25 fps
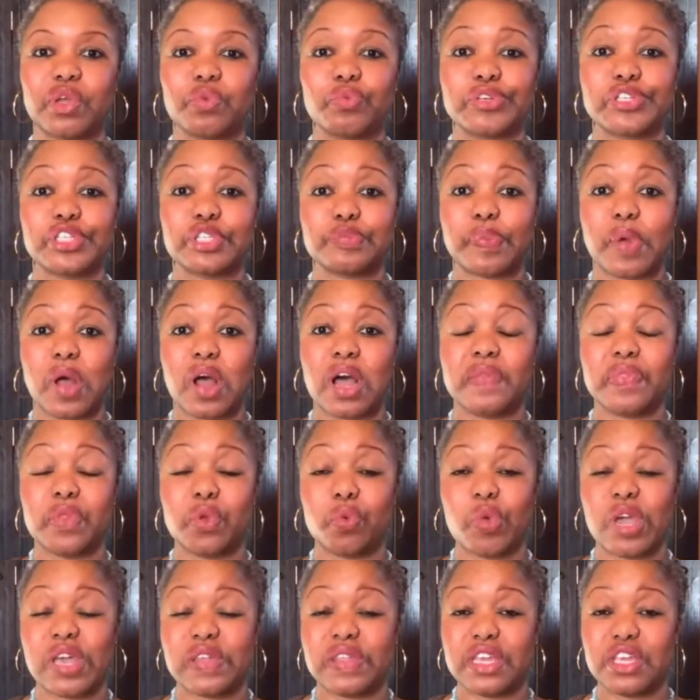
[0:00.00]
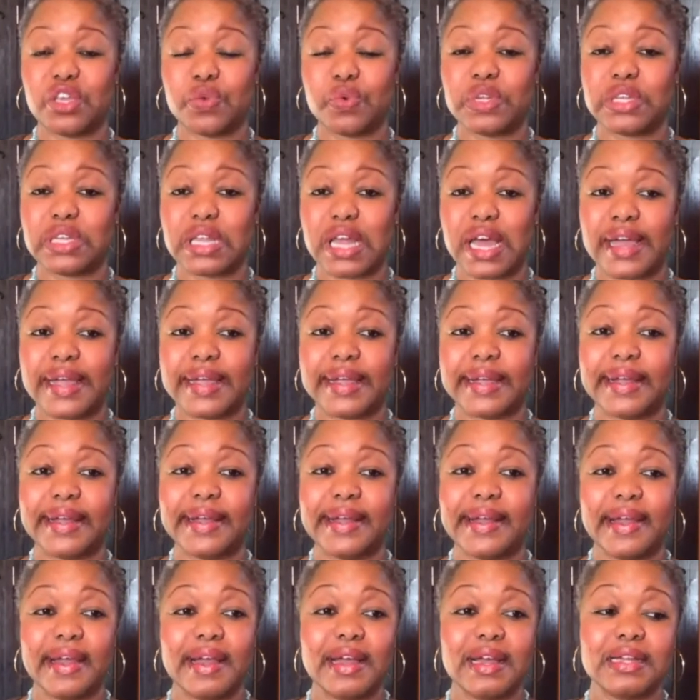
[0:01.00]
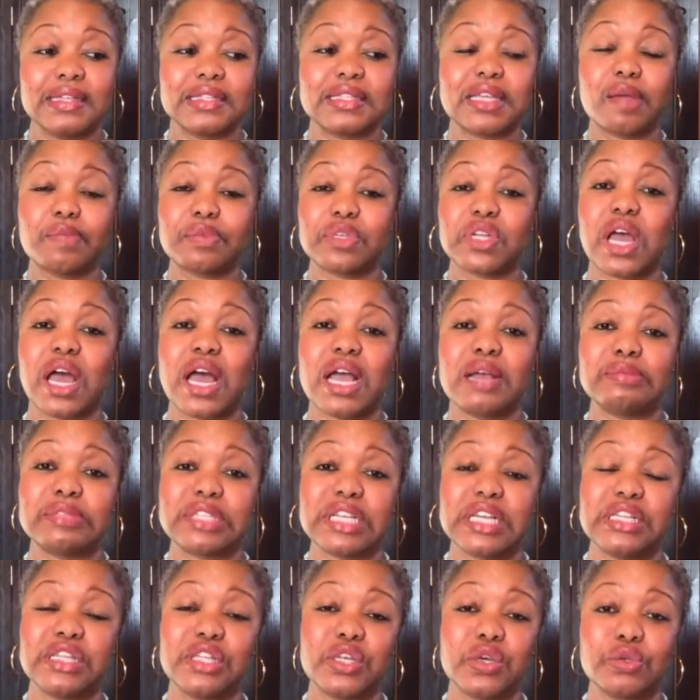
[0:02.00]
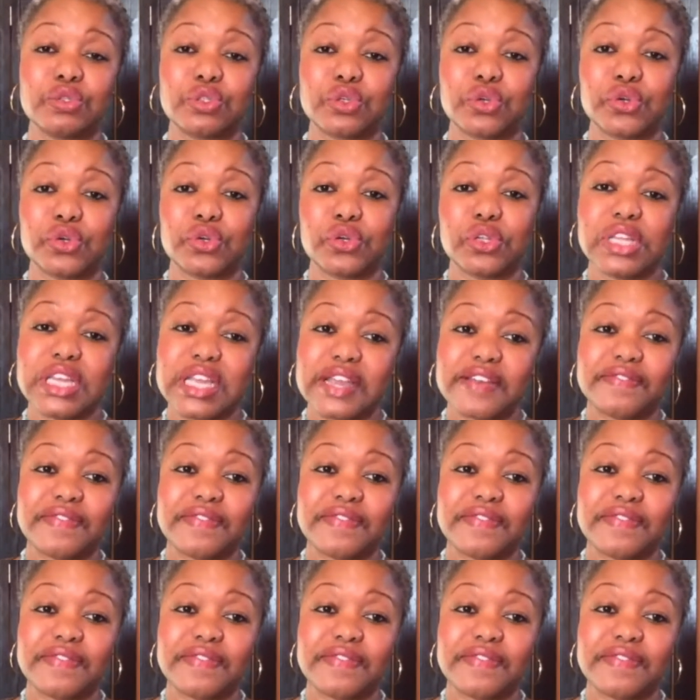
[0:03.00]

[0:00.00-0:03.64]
respond the way that you would like. Sometimes in those early